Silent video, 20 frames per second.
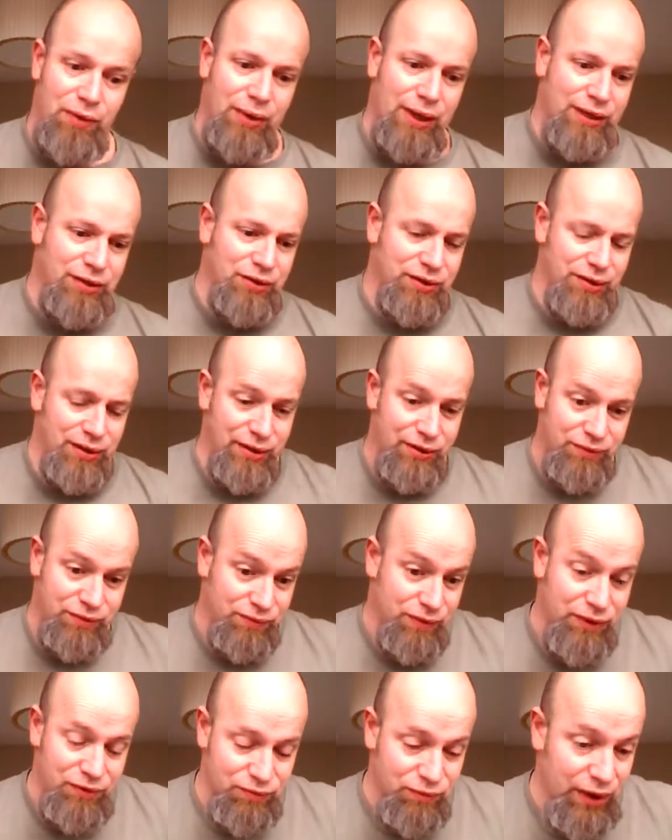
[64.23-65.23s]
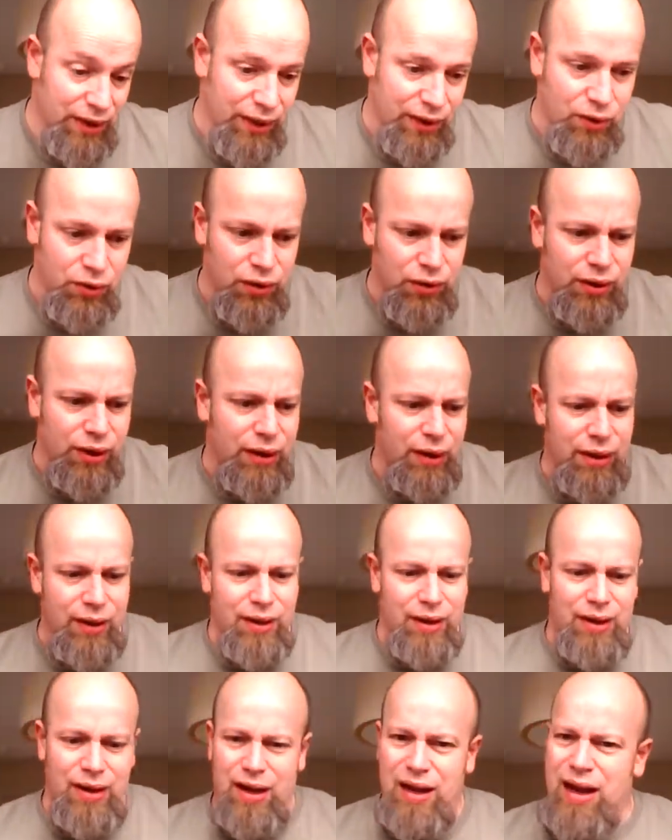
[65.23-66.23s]
reviewer, actually. He's, he's really good.
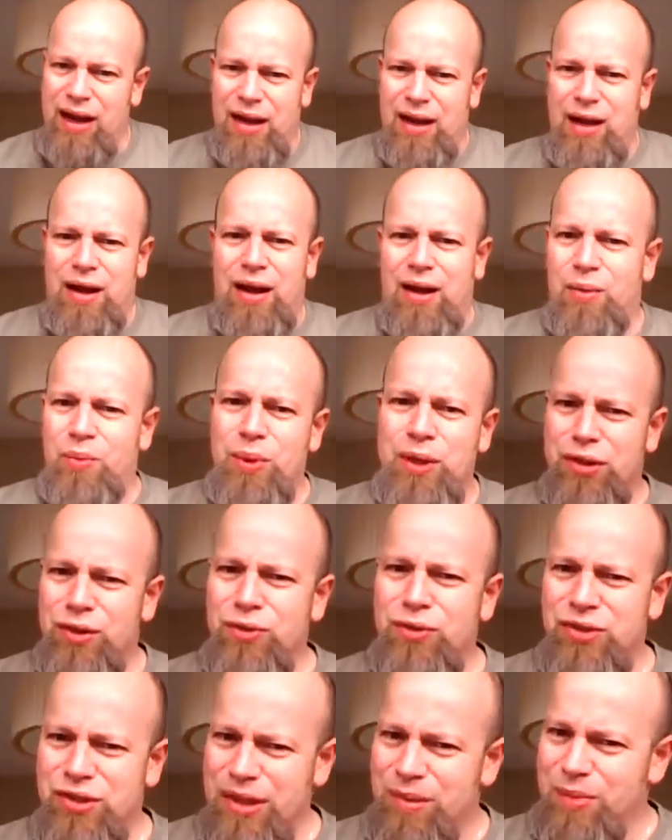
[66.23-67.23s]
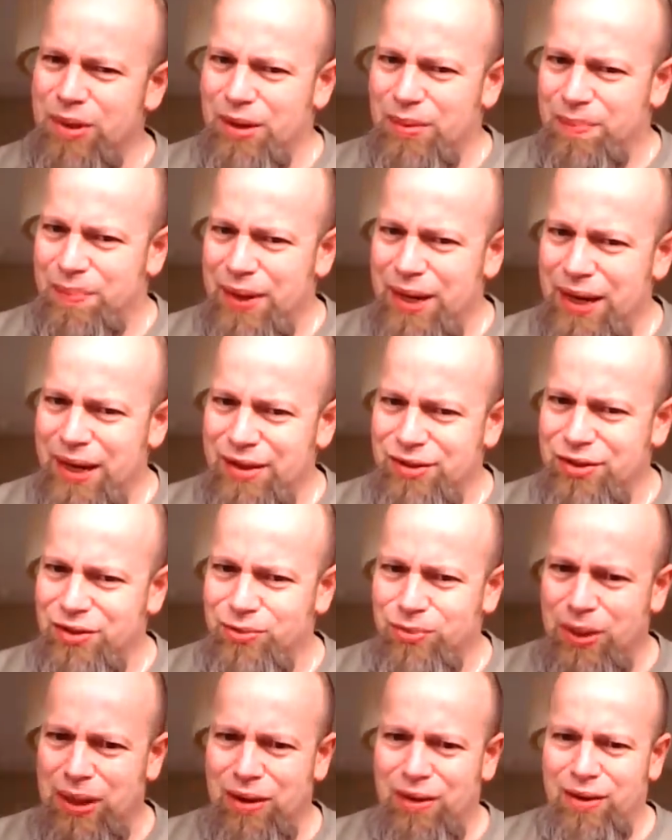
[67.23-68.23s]
Uh, we do similar
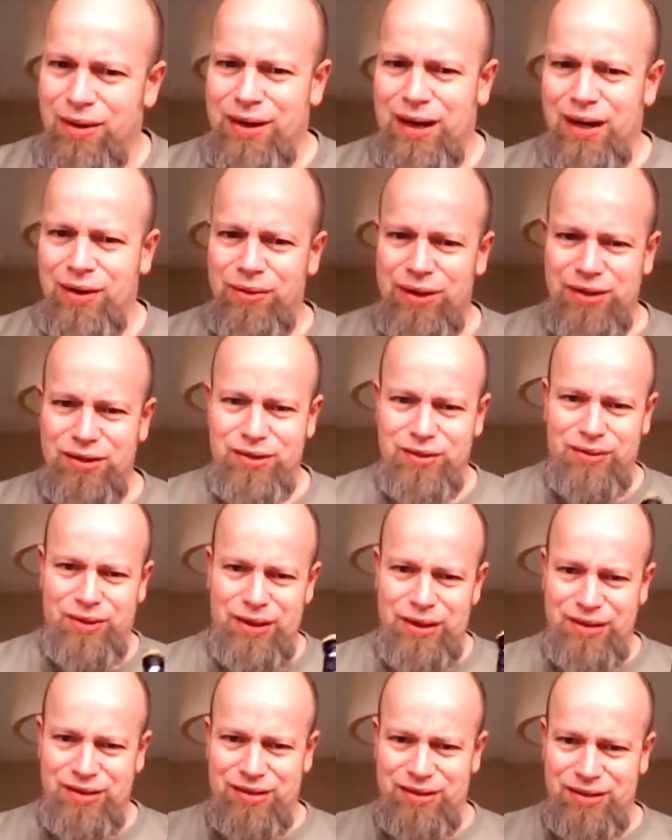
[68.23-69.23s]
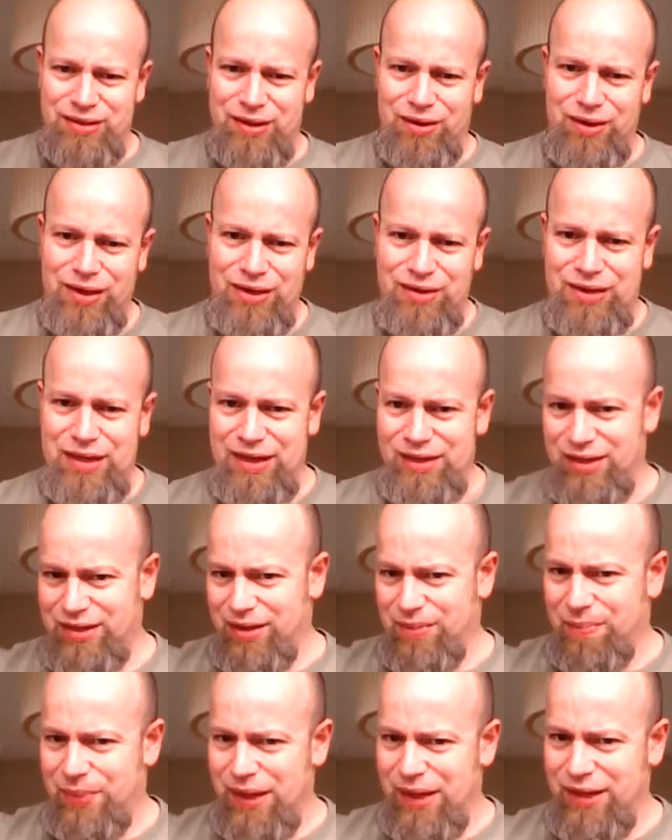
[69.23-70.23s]
beers as well. I noticed on his on his
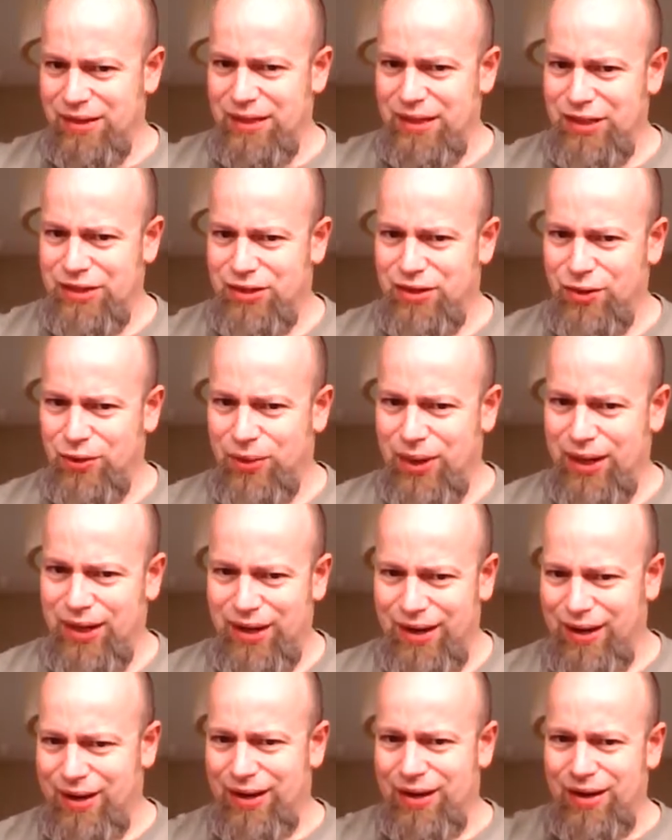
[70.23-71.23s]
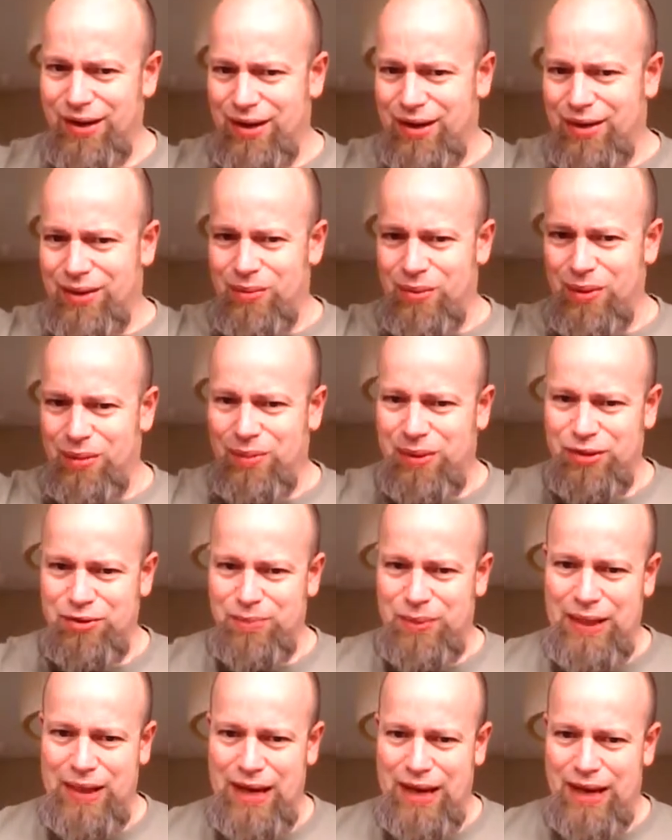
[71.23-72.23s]
list of beers he's doing. We
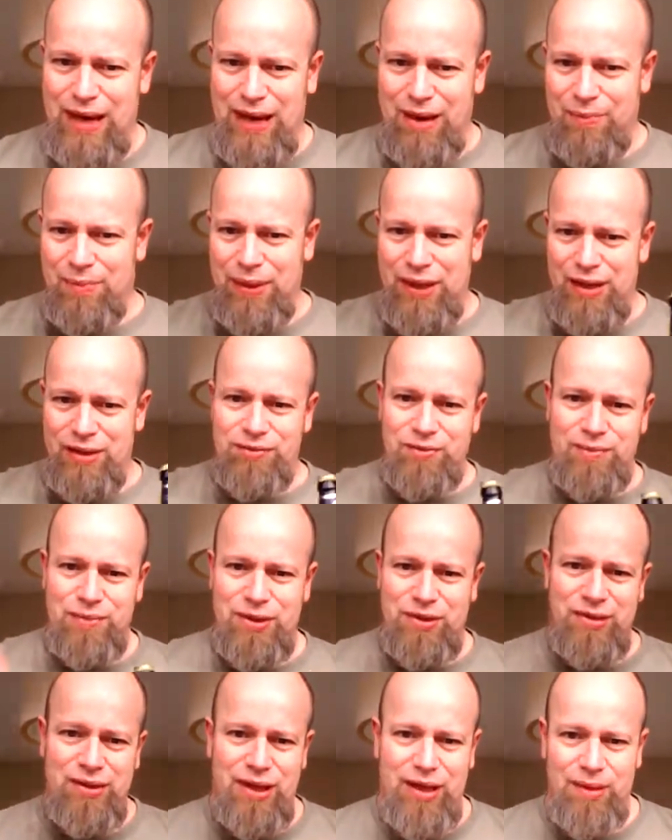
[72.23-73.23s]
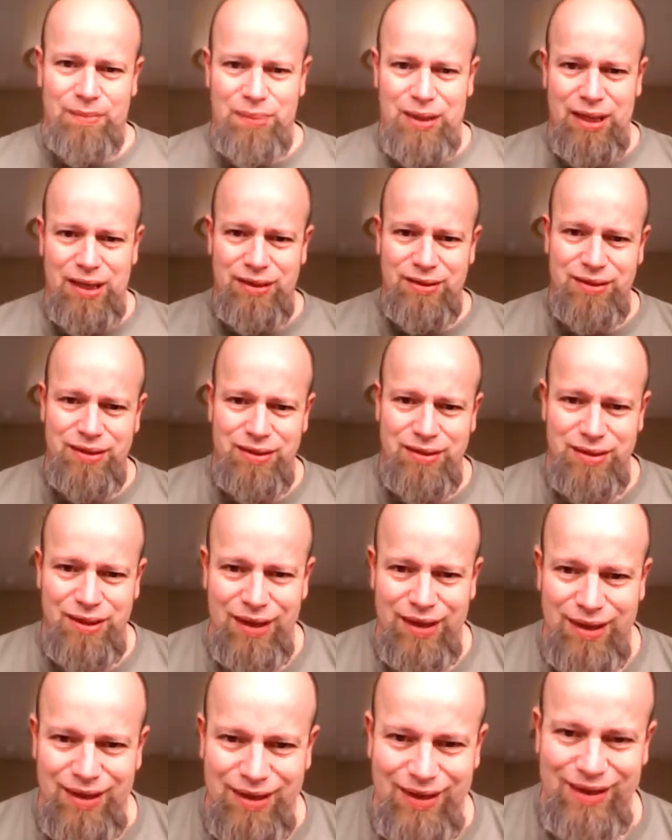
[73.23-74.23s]
must be getting our beers from the same
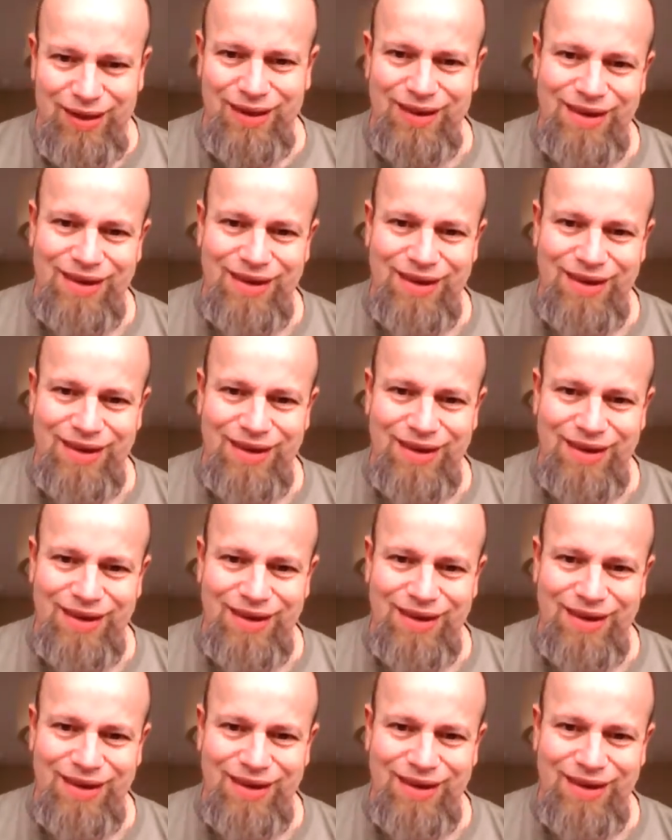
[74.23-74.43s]
places.